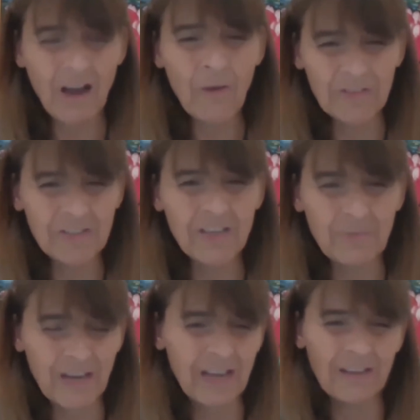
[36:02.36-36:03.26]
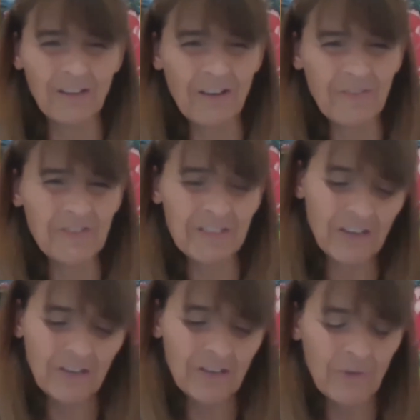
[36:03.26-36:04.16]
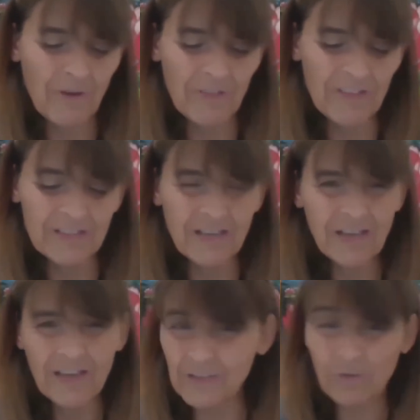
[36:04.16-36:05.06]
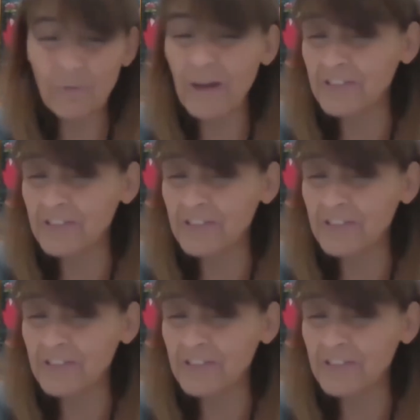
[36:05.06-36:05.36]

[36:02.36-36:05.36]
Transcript: I won't see them again. And I have to say, you know what, this, it's all about